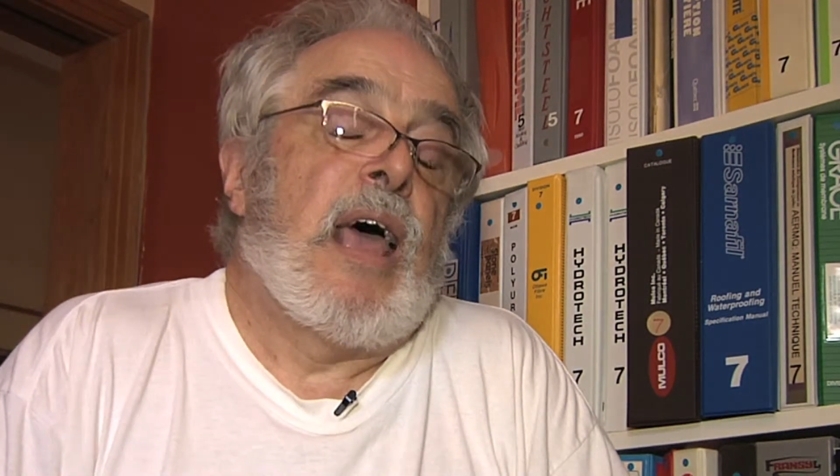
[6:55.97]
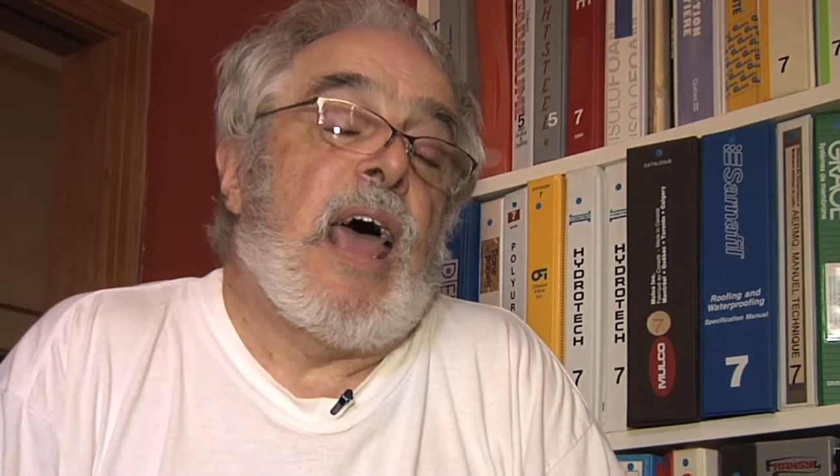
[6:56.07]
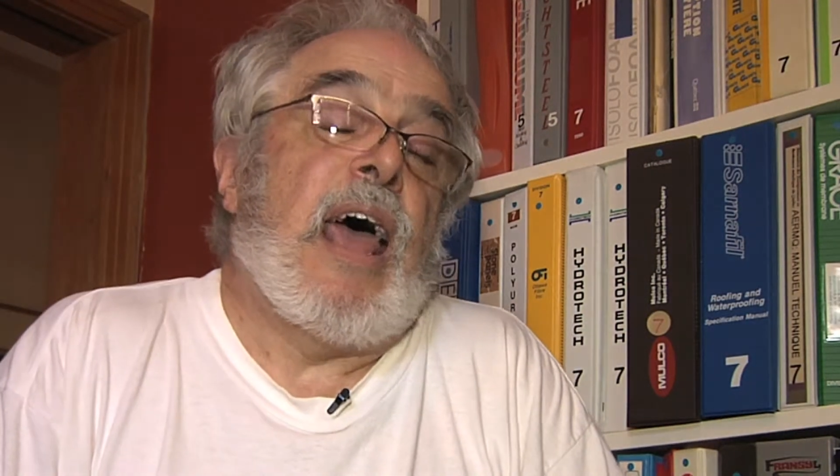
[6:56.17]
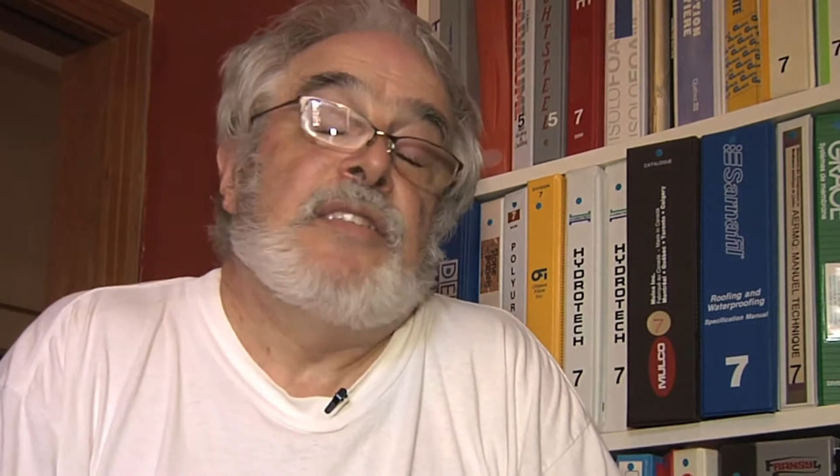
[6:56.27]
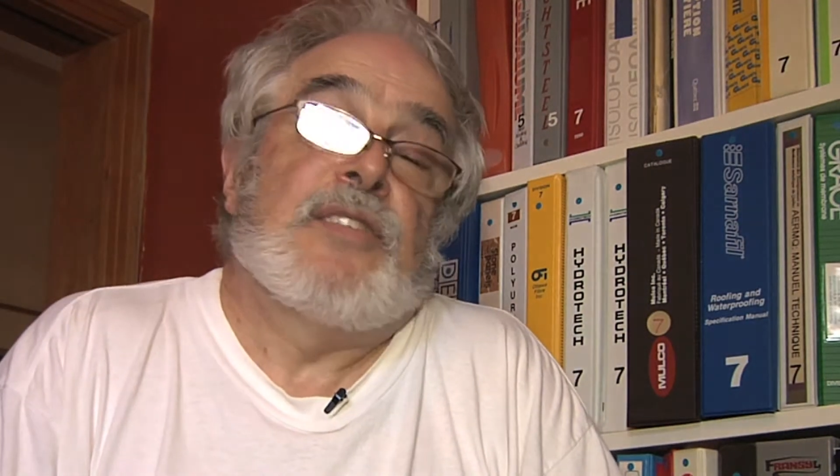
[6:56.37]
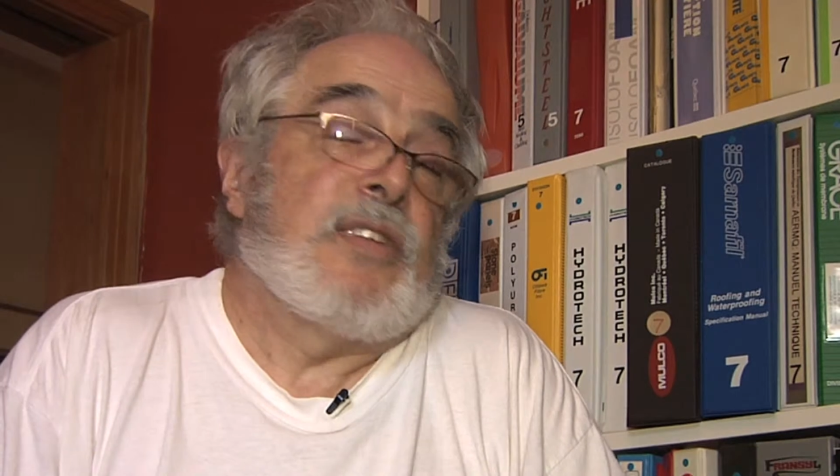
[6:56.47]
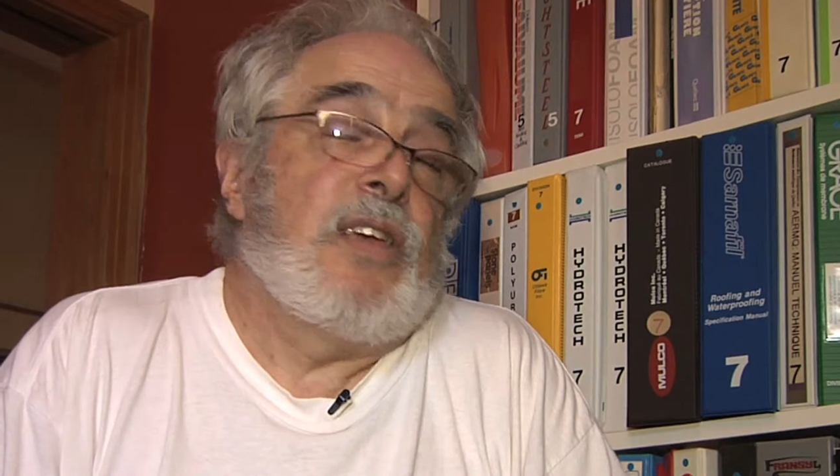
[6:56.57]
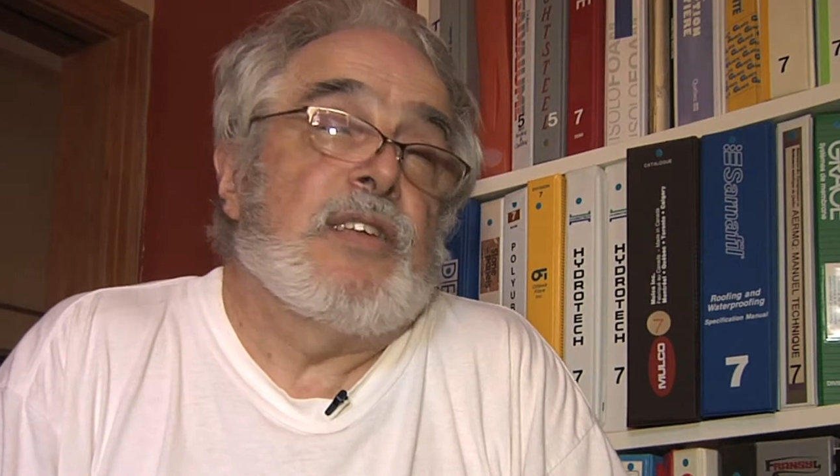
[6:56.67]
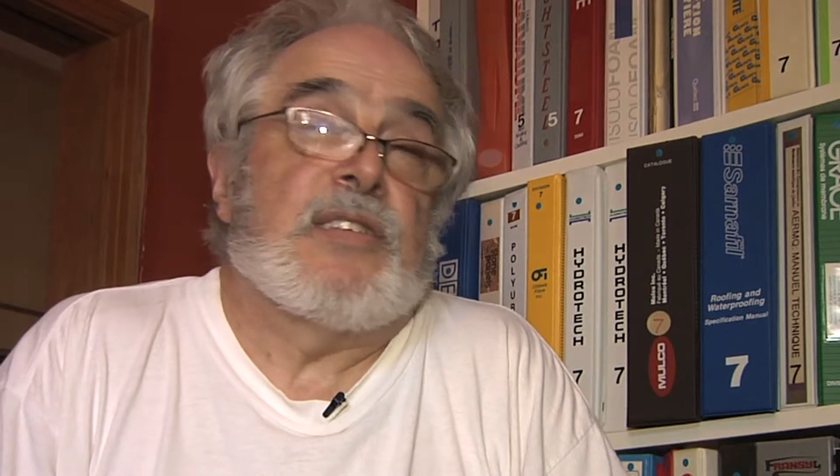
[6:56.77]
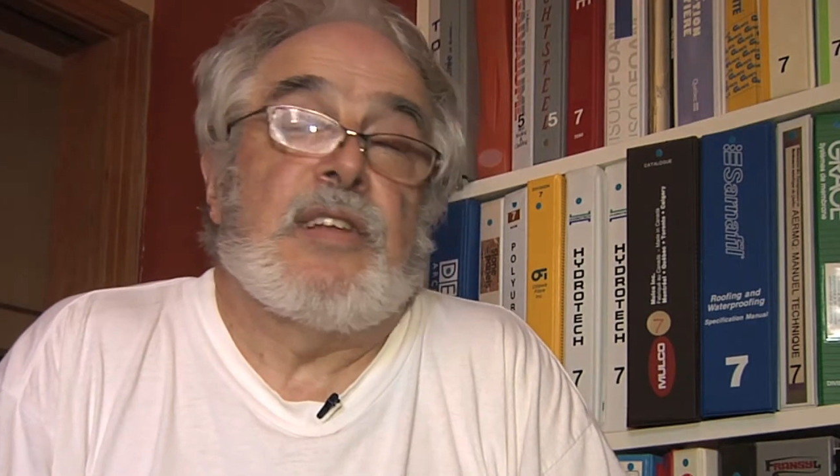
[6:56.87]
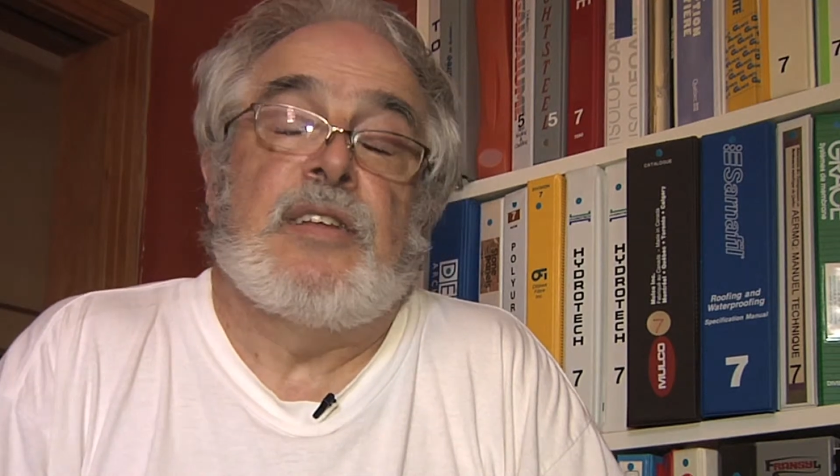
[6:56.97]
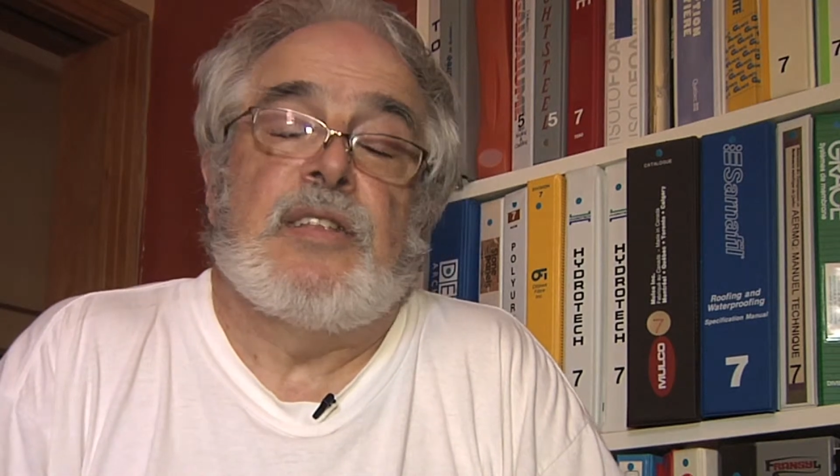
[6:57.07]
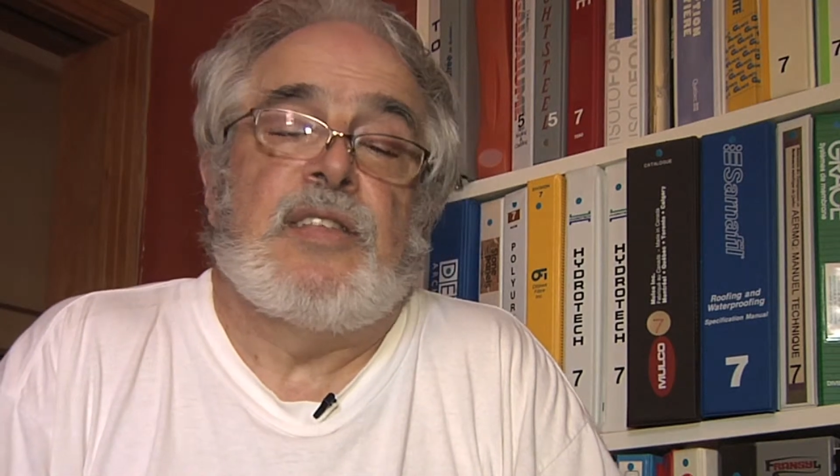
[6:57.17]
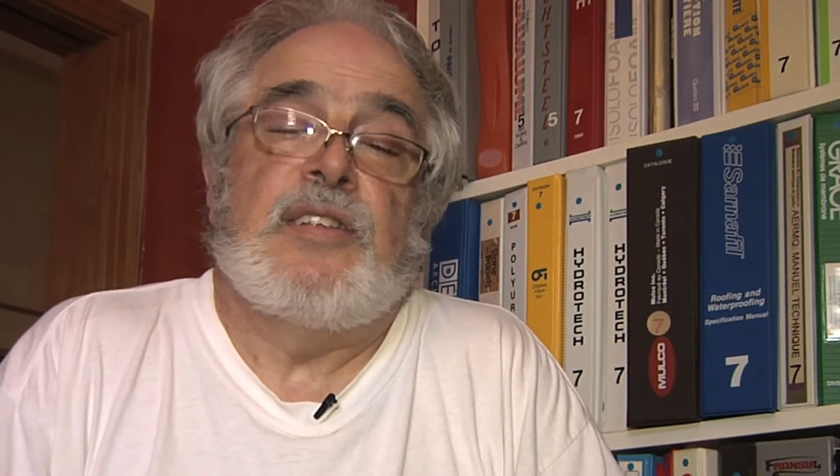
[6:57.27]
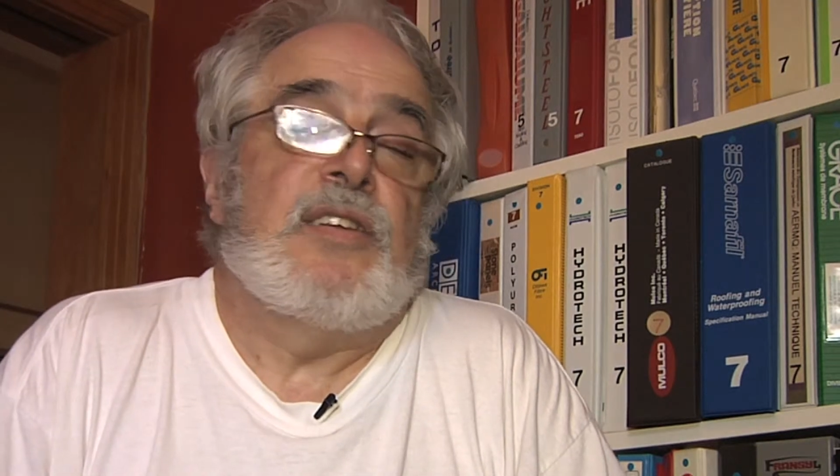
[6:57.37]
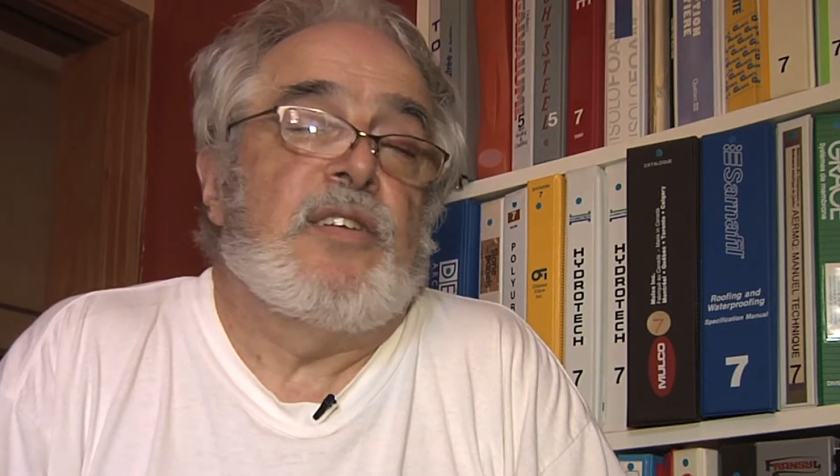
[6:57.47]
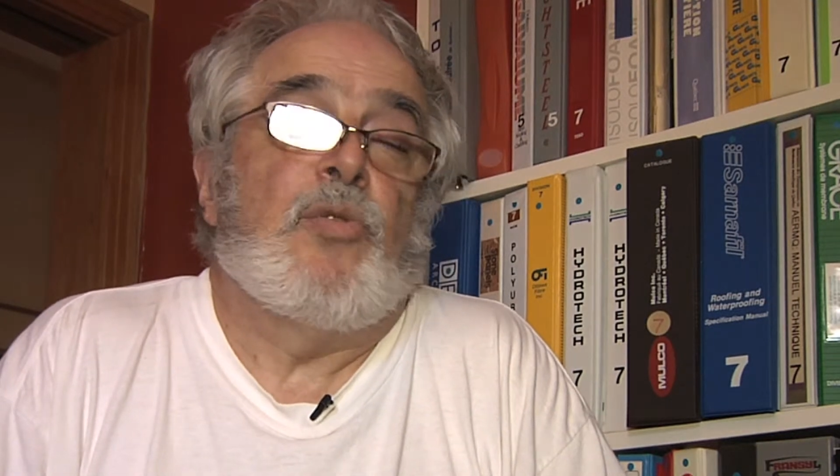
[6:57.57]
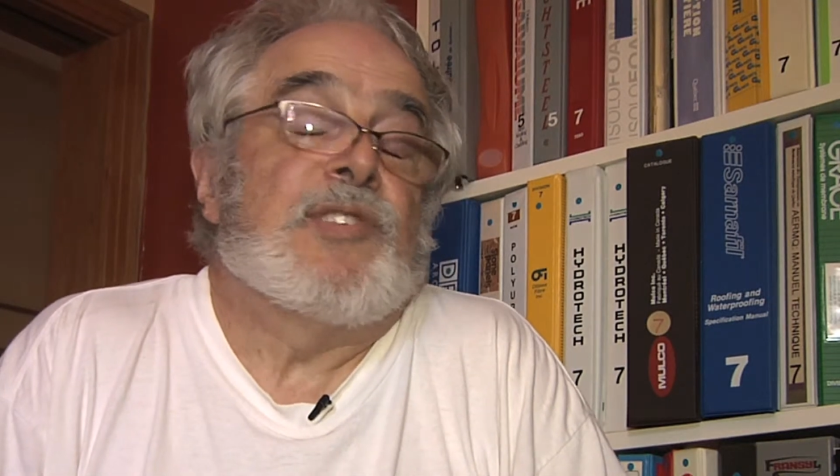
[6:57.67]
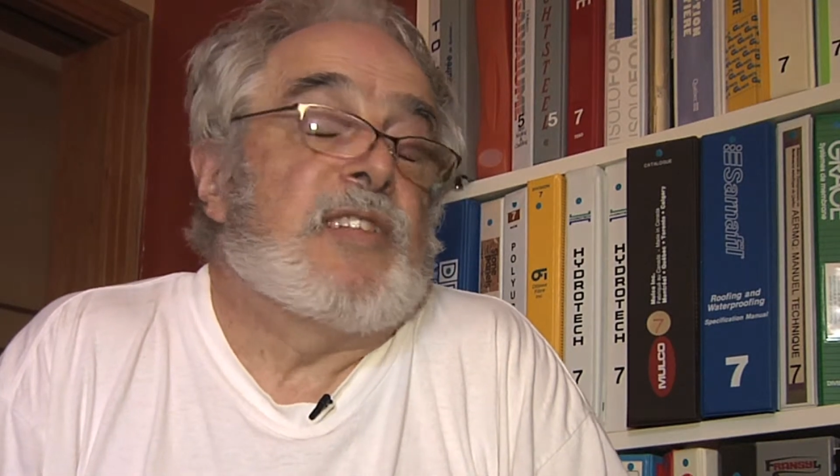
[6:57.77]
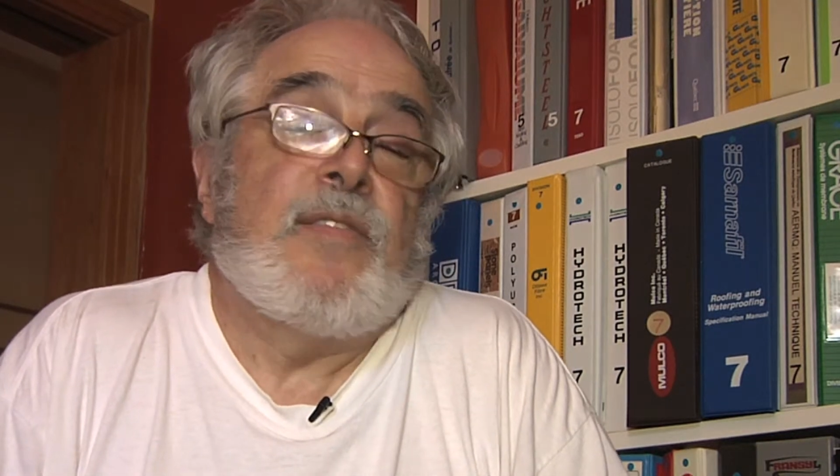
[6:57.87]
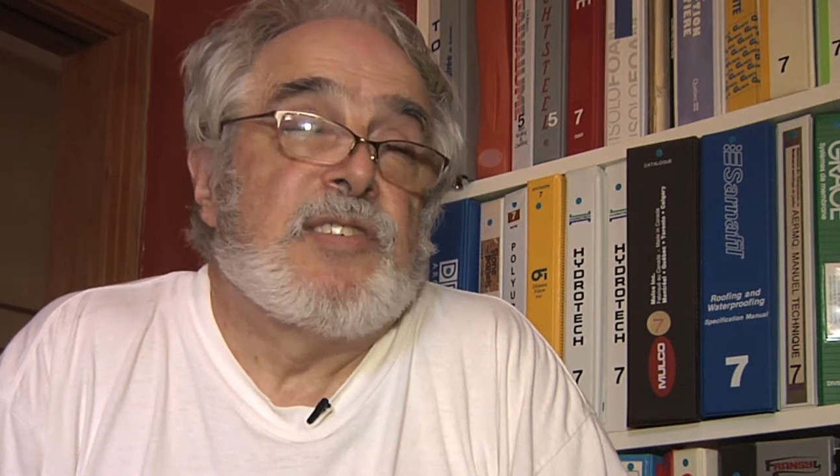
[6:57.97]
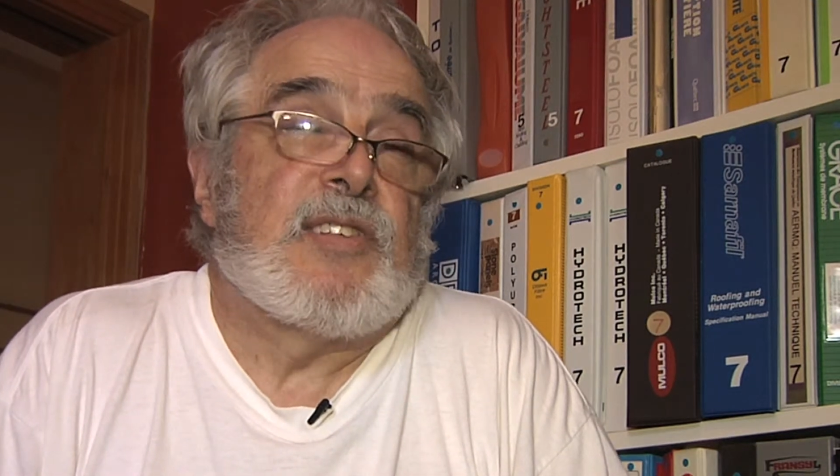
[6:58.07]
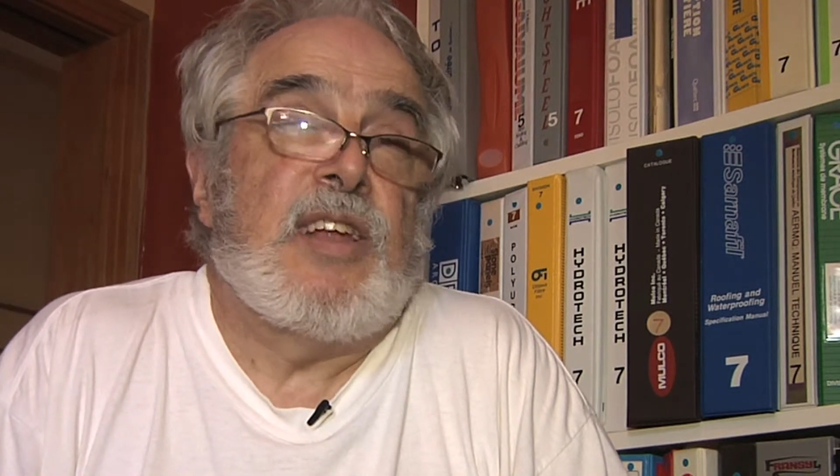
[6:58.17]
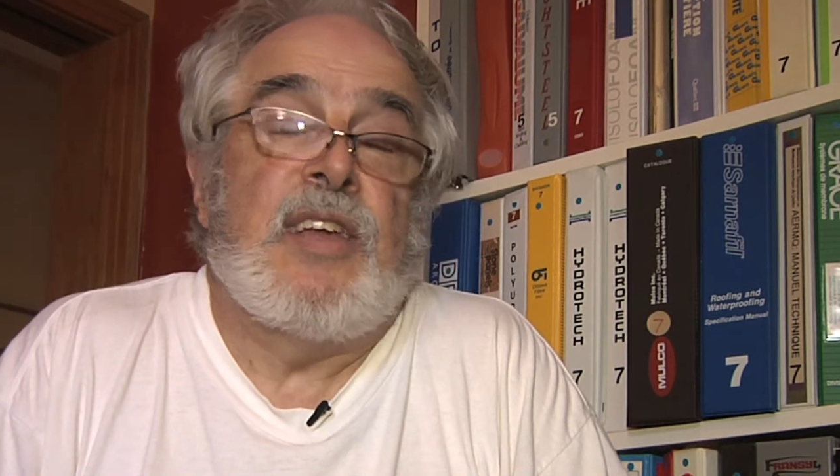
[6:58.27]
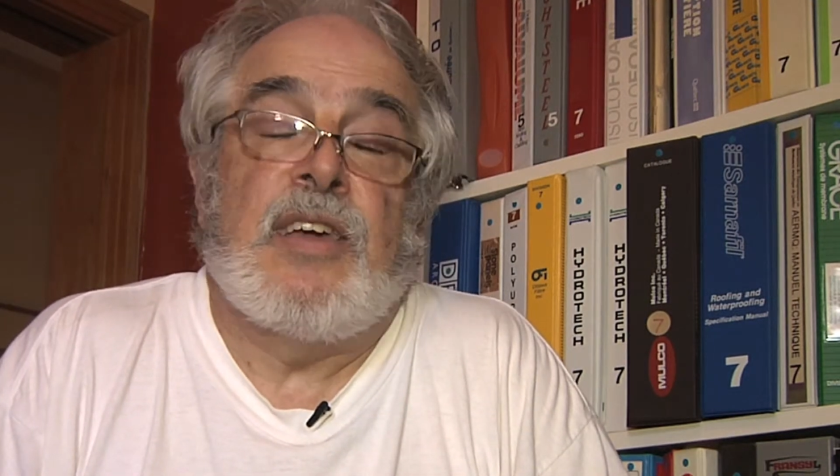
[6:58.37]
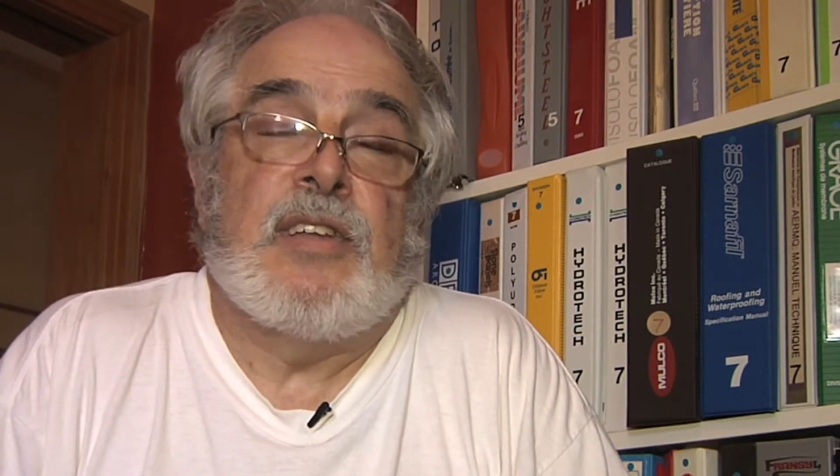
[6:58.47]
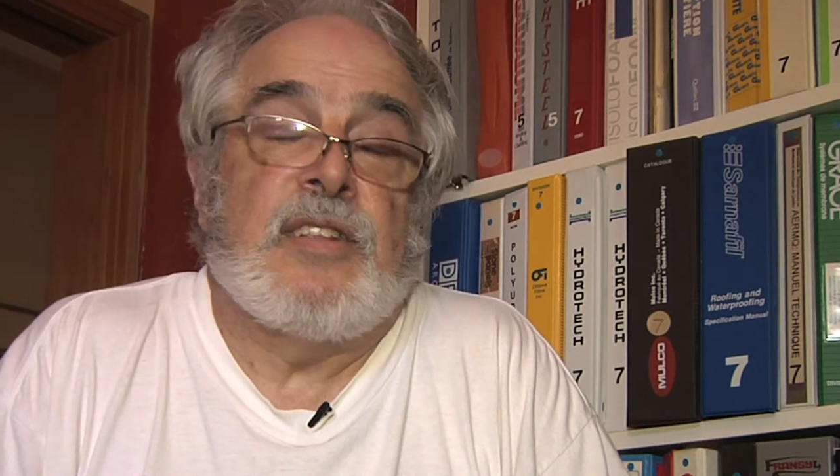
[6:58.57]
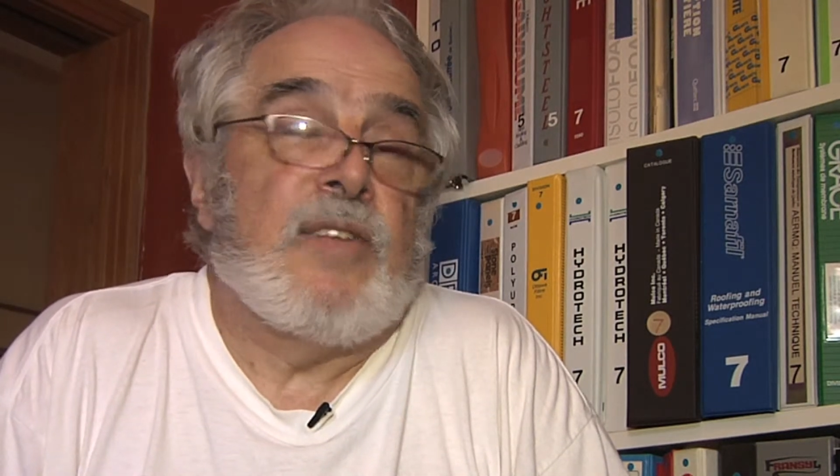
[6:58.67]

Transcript: And the thing is that it was devastating in